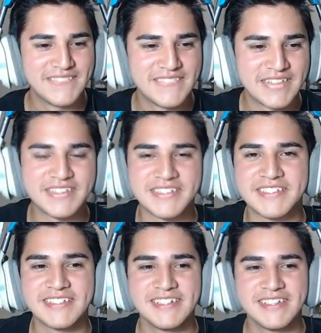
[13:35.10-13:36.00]
This is
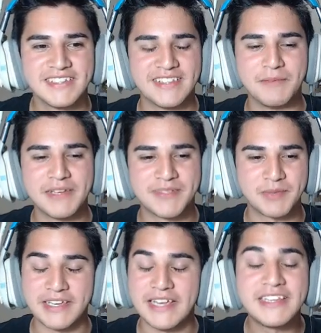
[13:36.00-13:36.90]
the
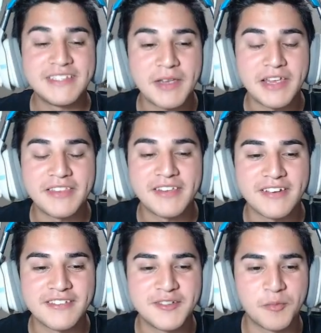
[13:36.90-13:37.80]
misplay. It's it's
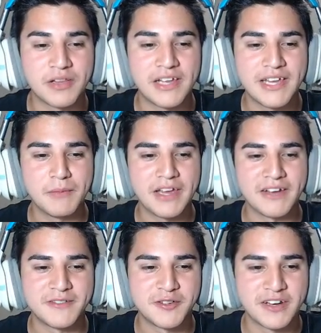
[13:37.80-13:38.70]
because you're playing me. I've
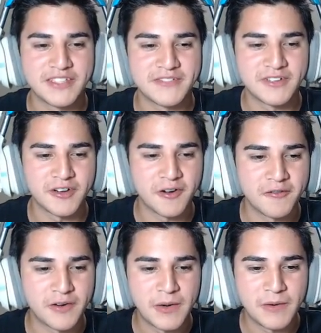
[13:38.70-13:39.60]
transferred
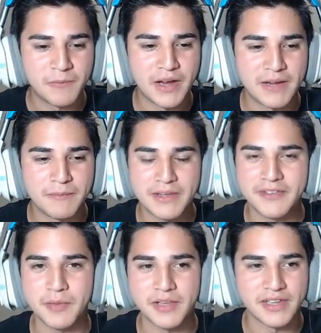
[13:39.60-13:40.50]
over my
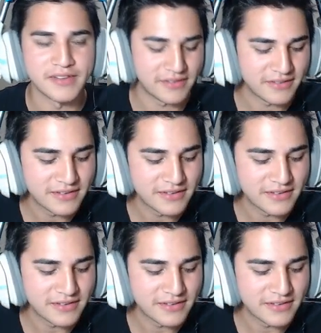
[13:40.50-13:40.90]
misplays.